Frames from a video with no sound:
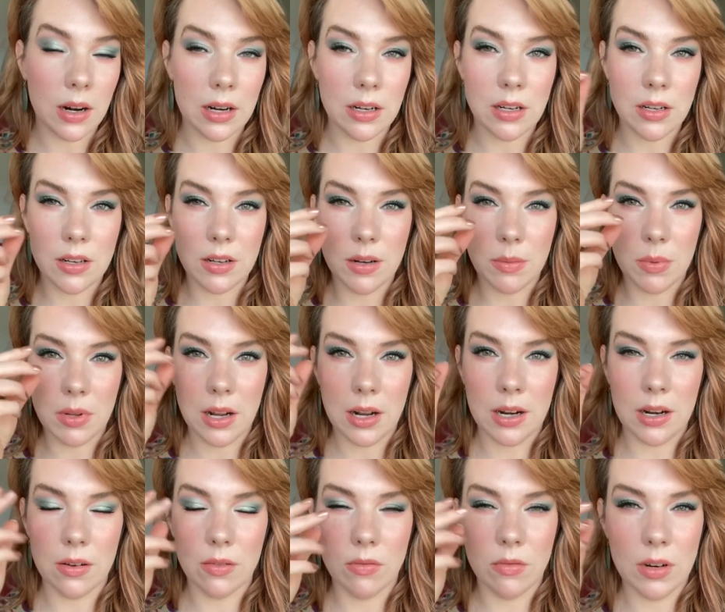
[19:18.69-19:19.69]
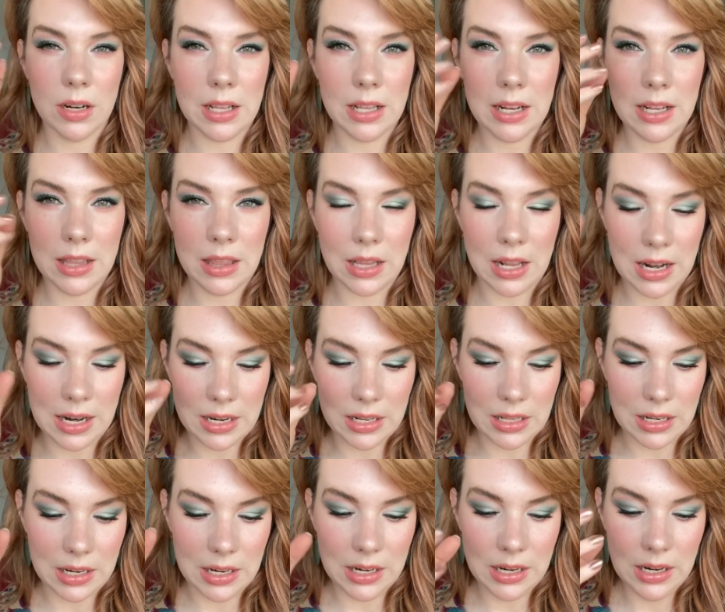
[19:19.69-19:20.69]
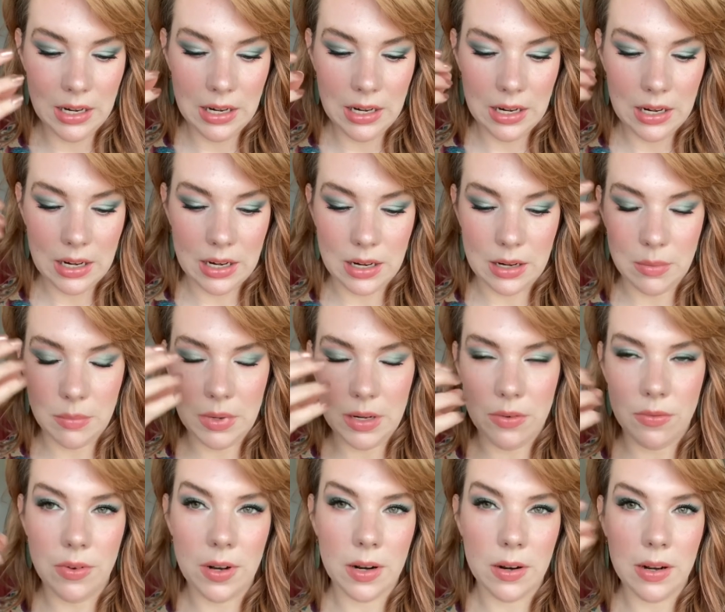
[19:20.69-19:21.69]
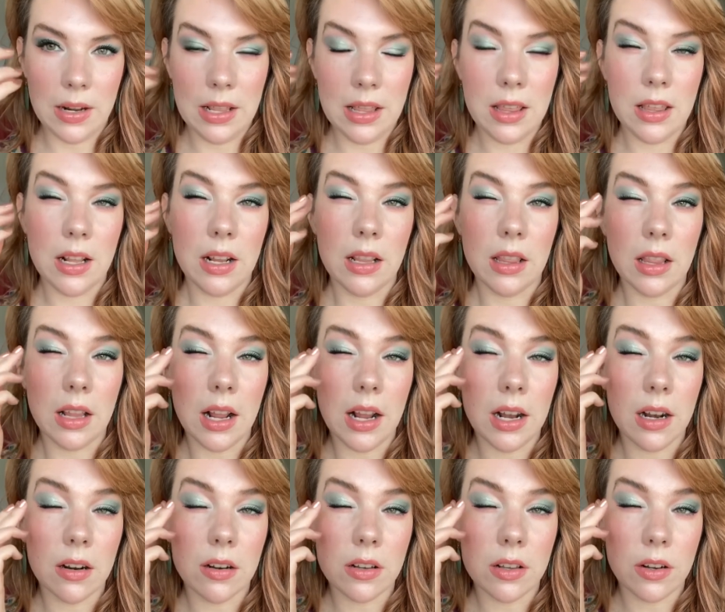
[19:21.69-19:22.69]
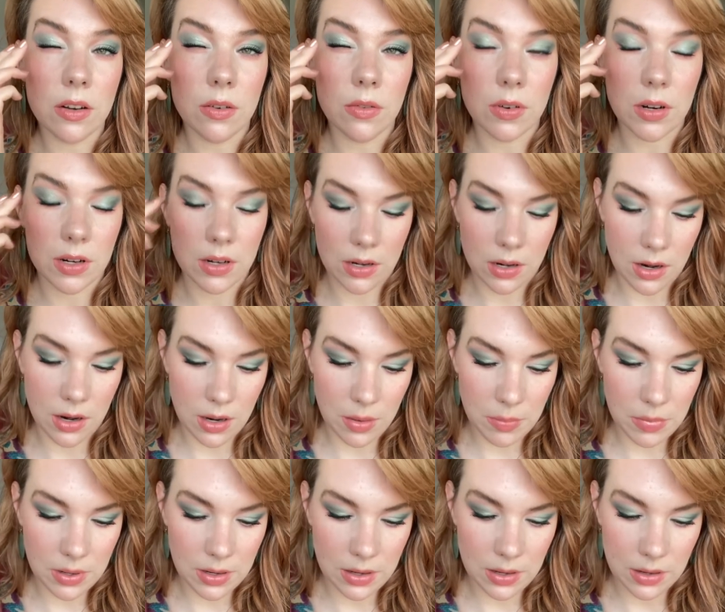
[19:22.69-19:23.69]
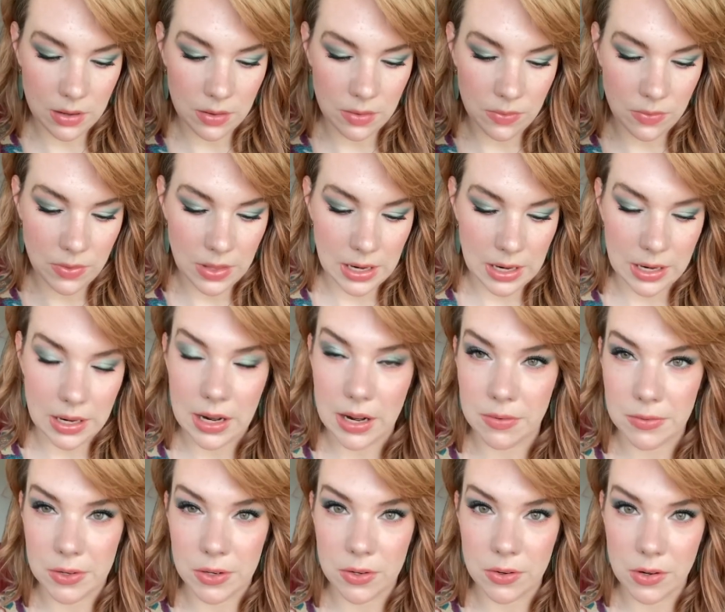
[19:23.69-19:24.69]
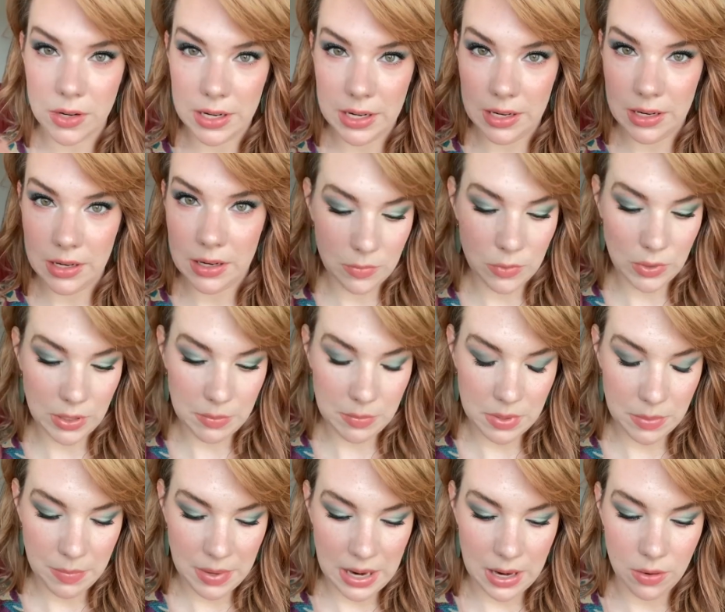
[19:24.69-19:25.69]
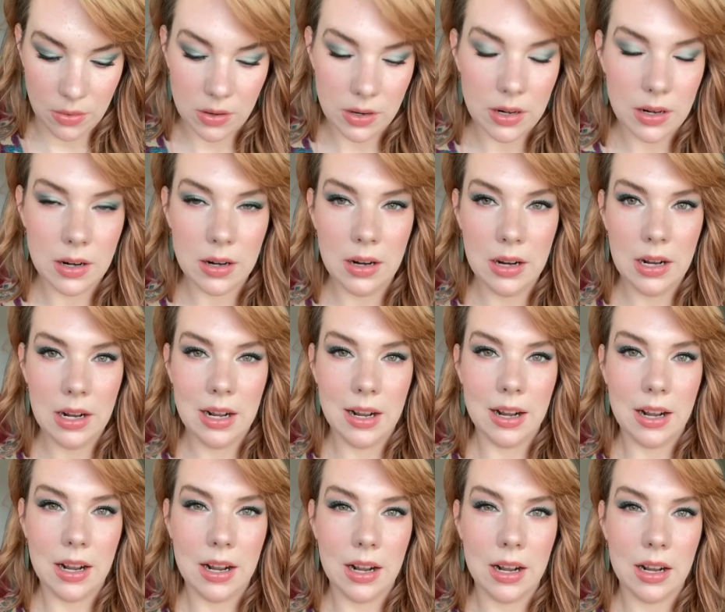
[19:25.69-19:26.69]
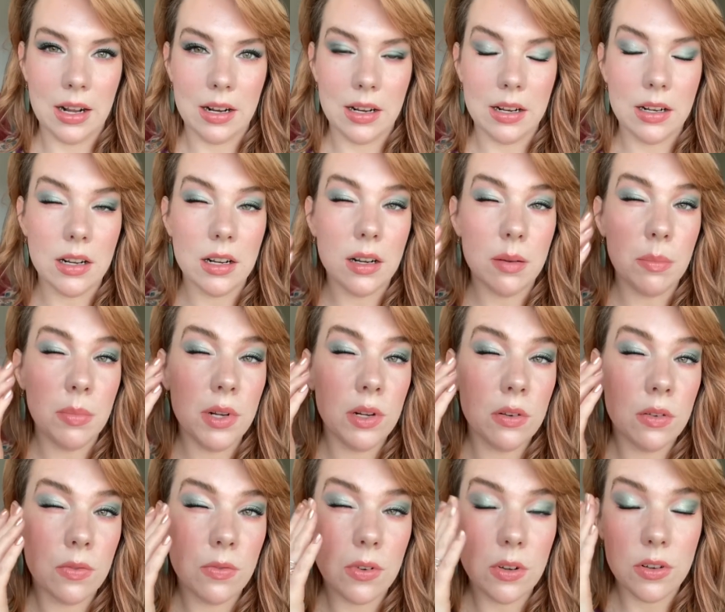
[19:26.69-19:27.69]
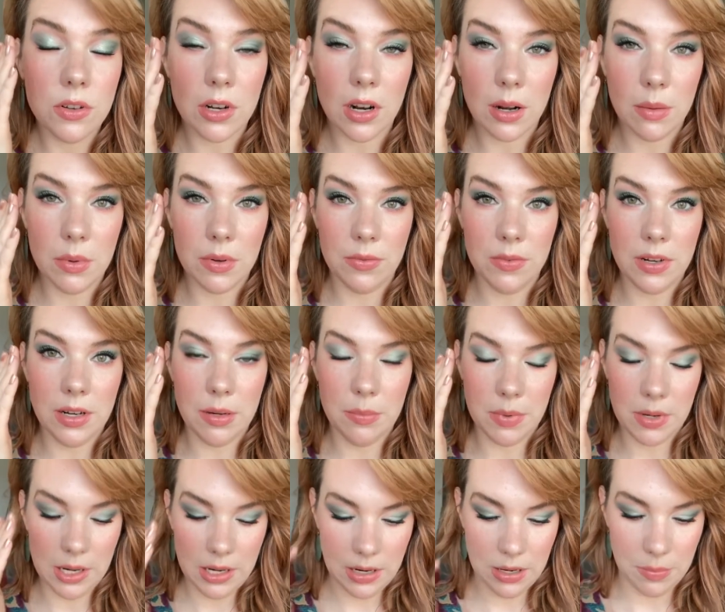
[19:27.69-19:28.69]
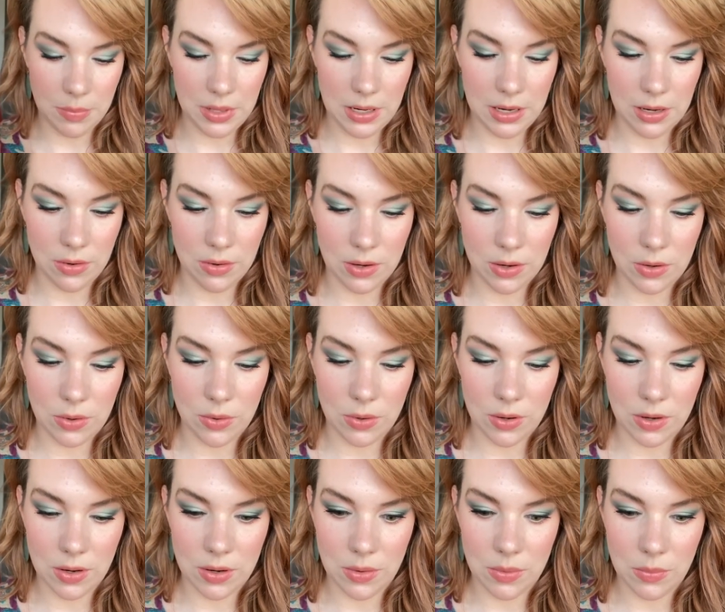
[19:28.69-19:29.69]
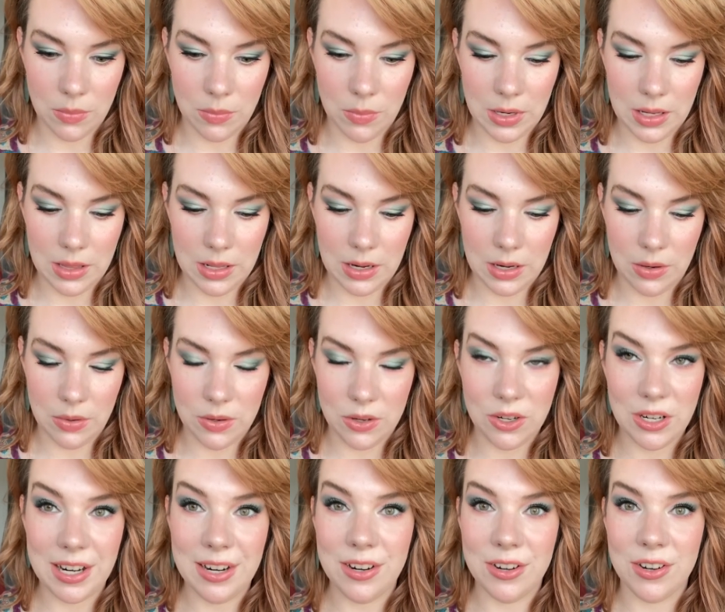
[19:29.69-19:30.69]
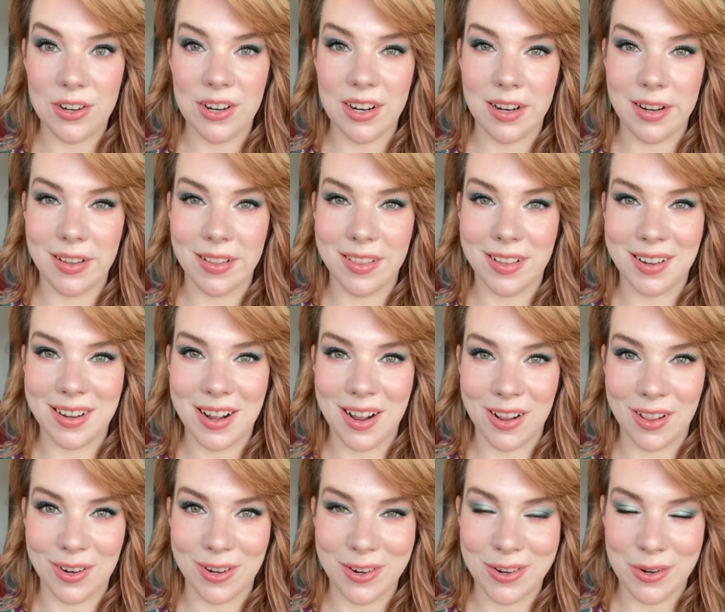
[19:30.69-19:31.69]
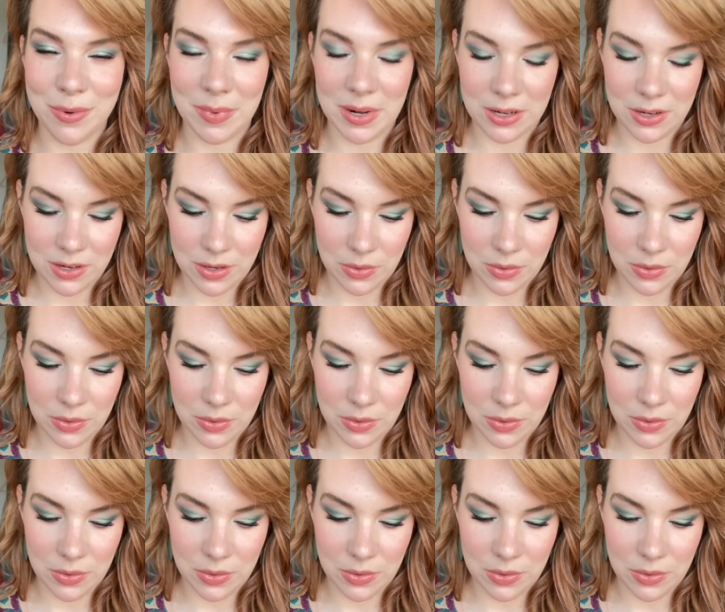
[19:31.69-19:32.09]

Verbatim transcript: I just applied it really lightly um, in very thin layers over top of that evergreen cream to powder and it did a beautiful job of deepening up the outer corner without changing the color too much.